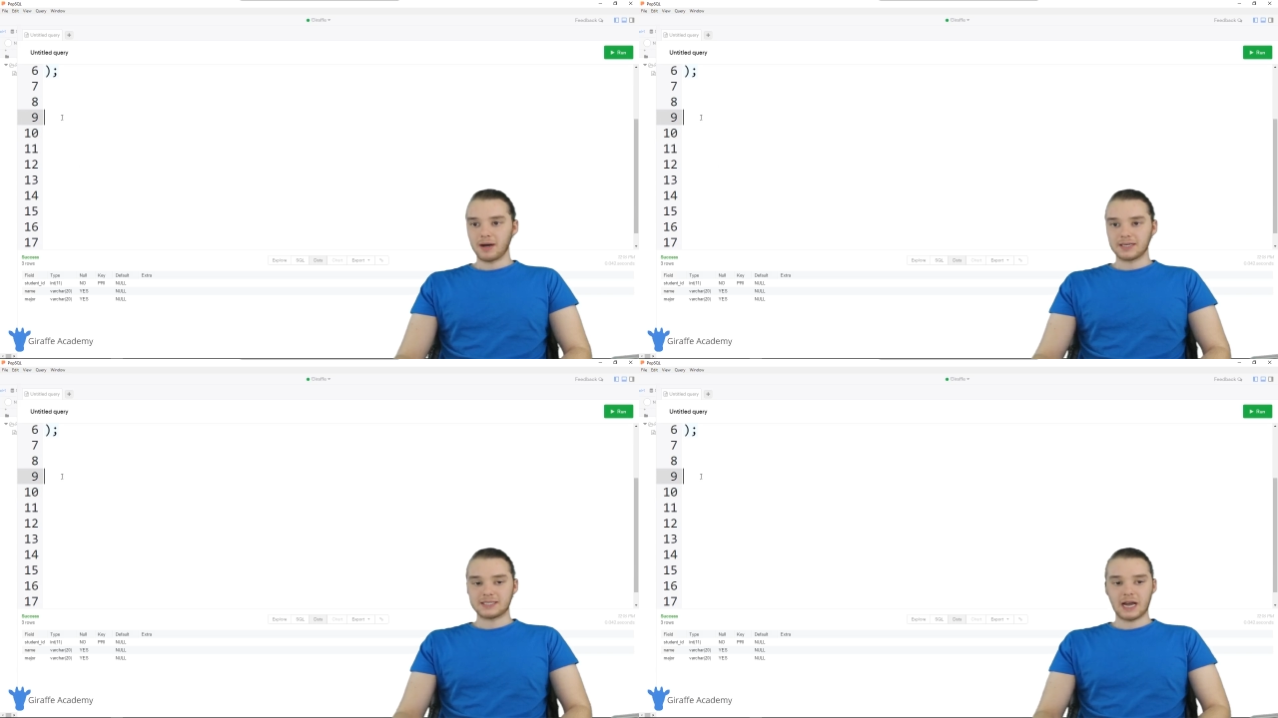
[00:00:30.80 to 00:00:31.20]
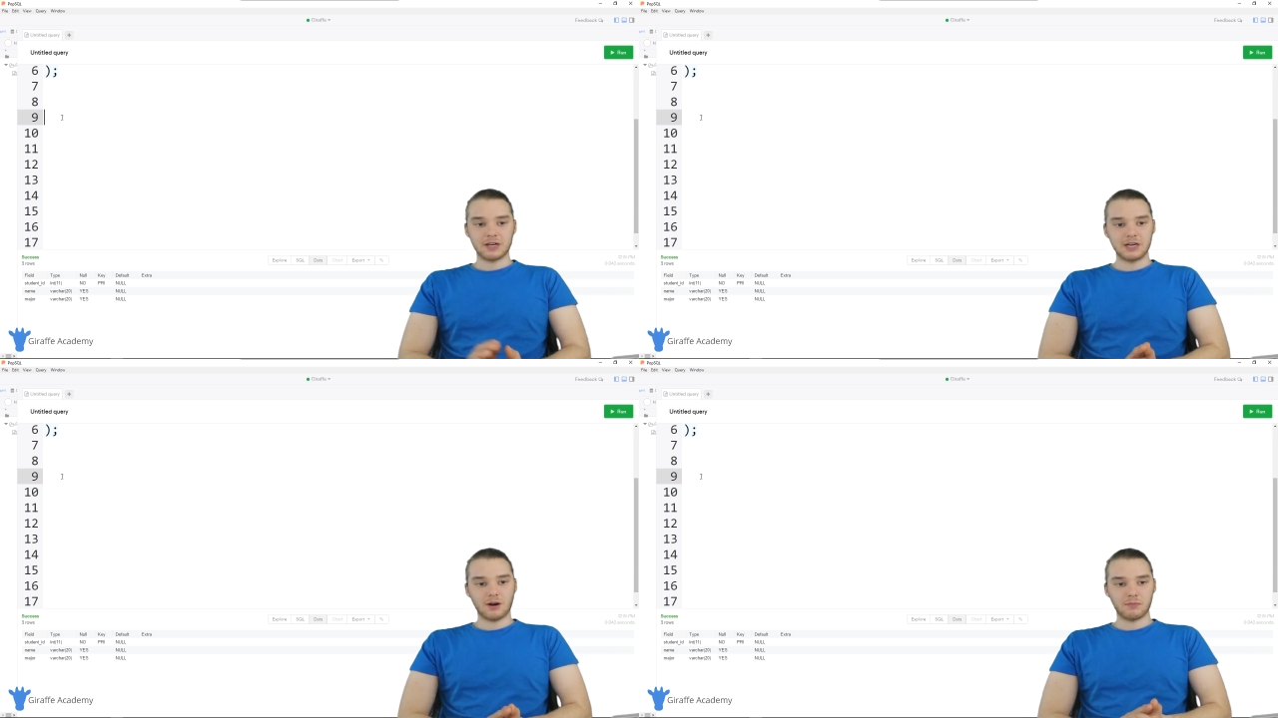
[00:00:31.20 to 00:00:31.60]
But
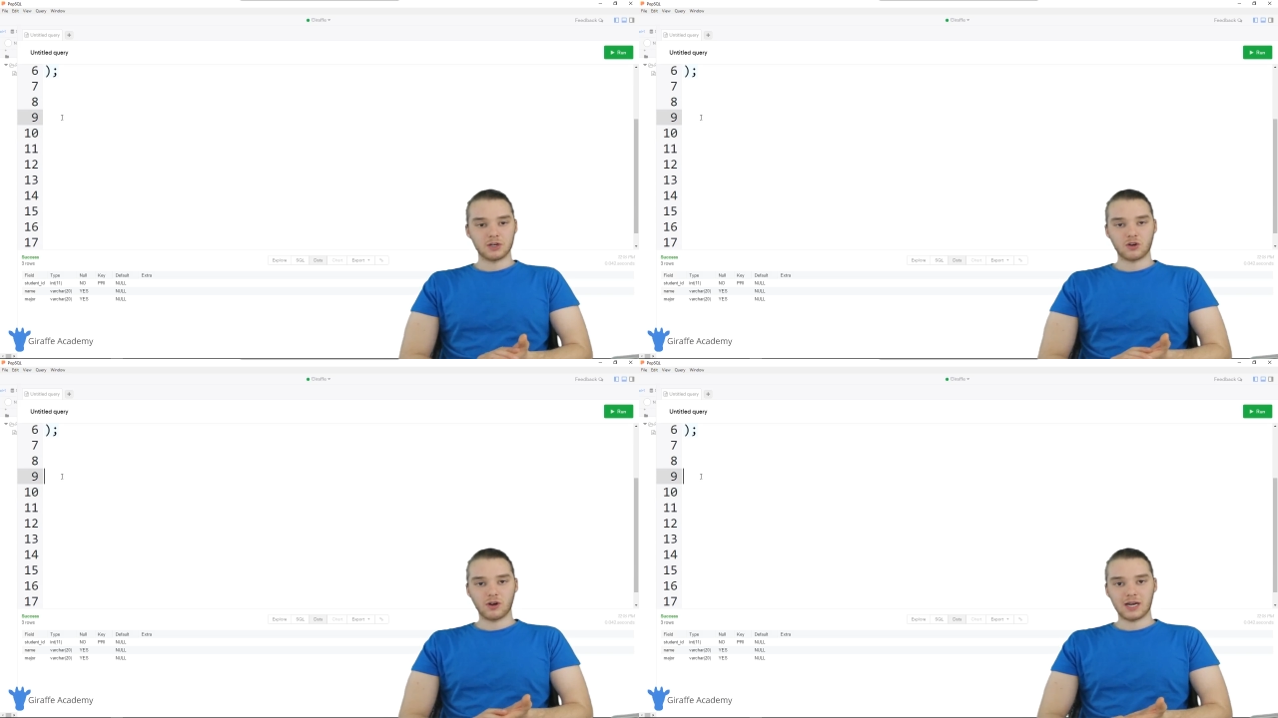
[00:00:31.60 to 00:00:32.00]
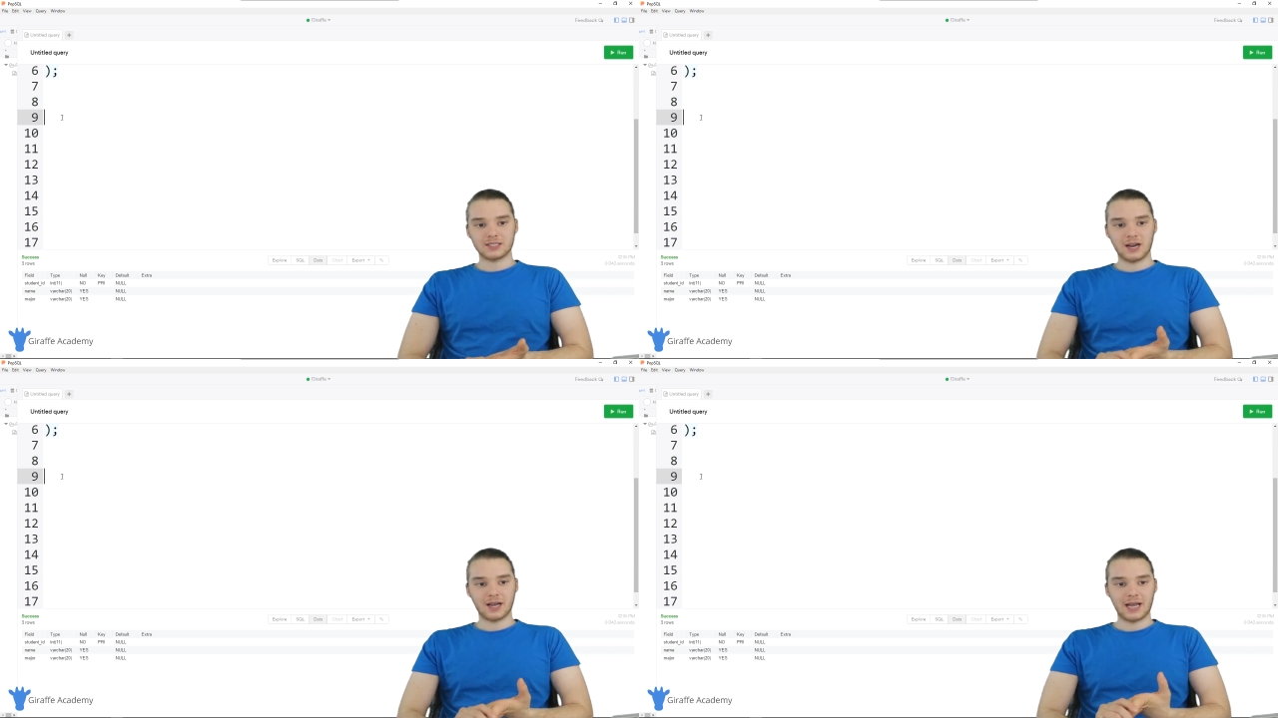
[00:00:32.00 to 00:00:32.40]
down here, I'm gonna show you
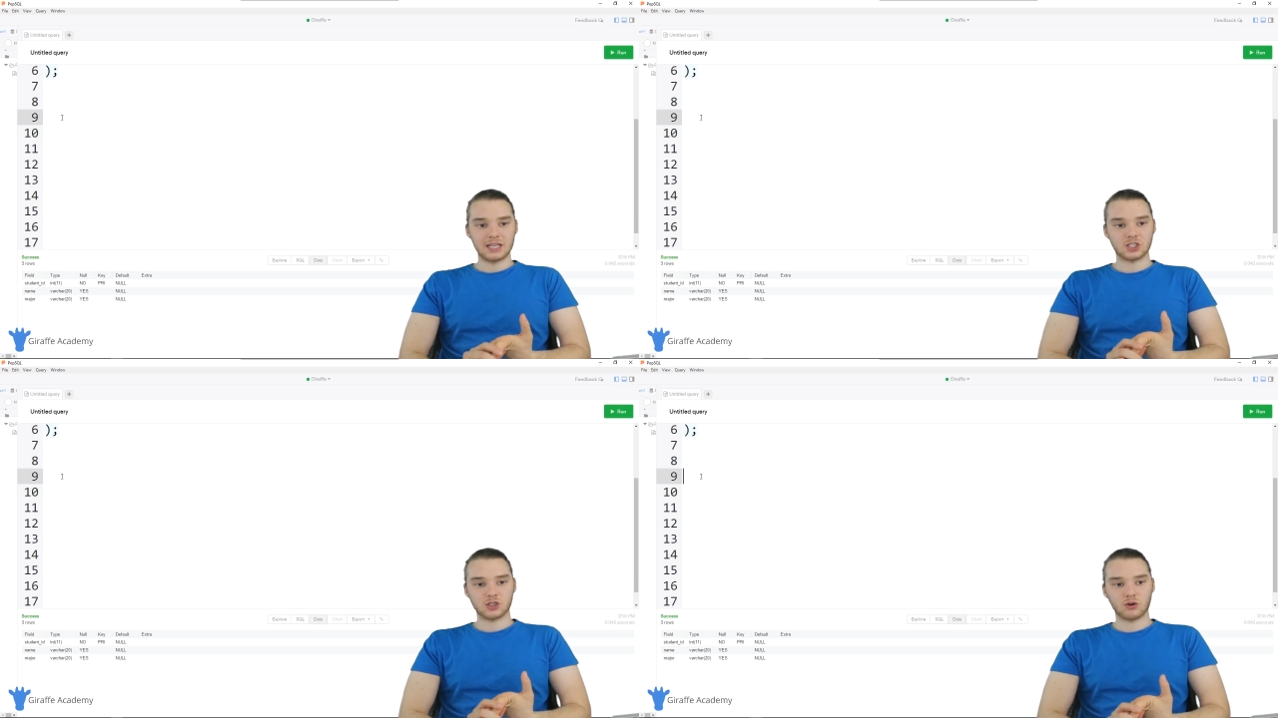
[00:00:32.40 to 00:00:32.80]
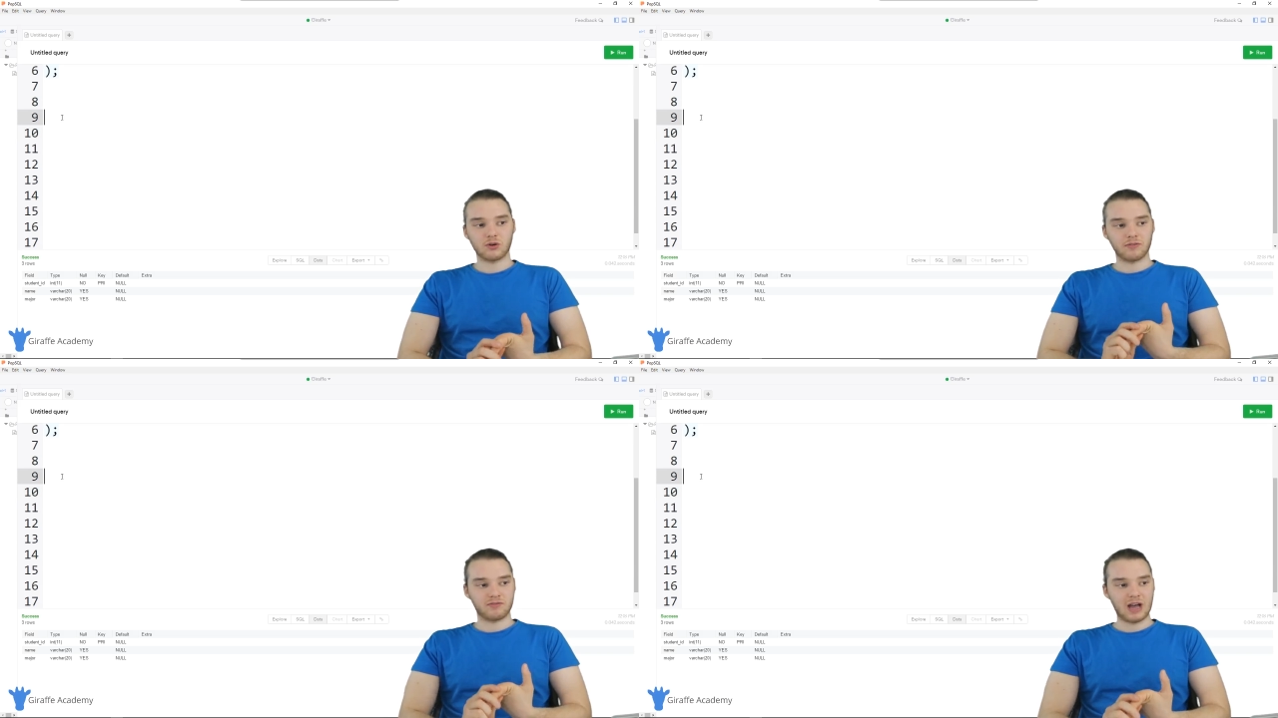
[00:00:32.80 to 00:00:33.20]
guys how to
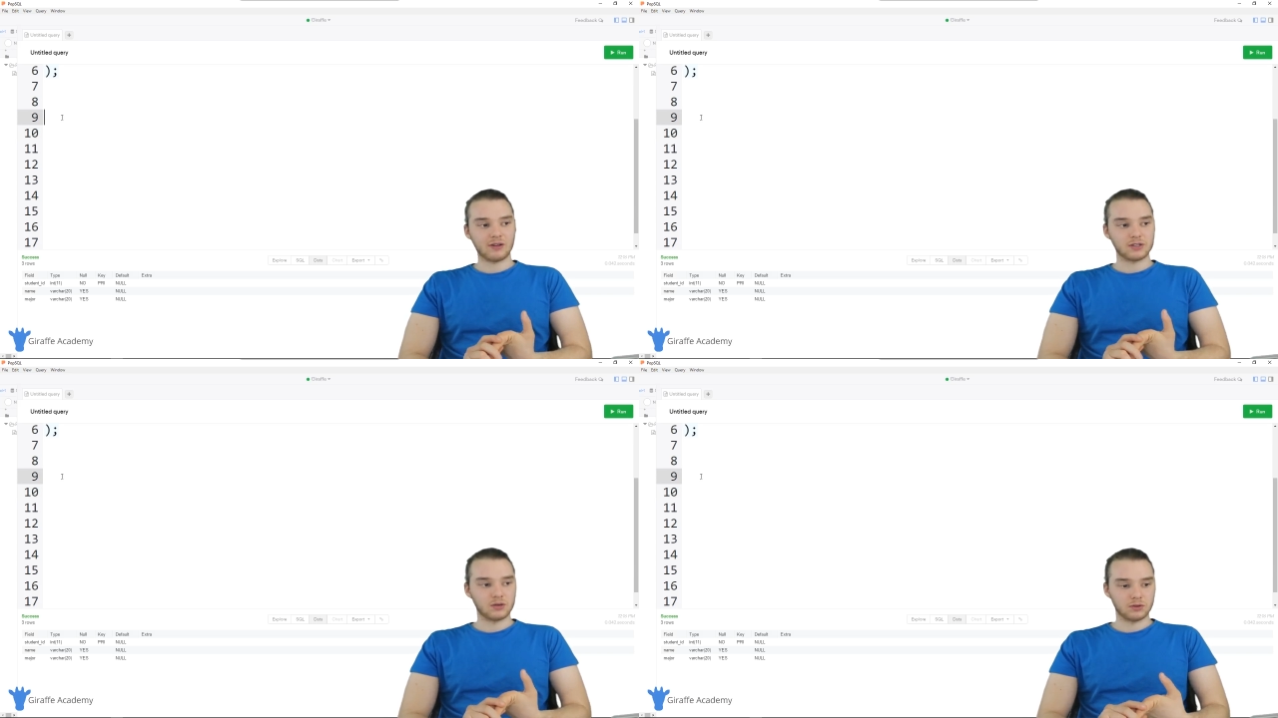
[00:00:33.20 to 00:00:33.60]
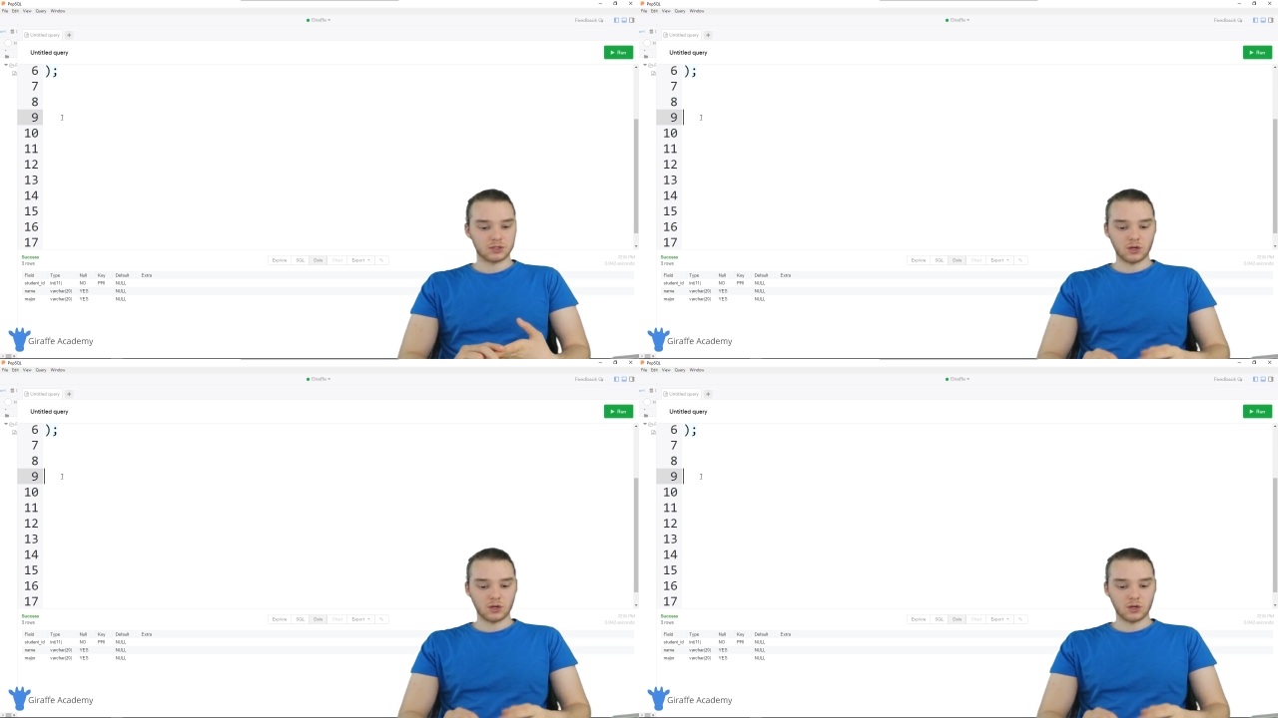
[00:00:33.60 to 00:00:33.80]
insert values.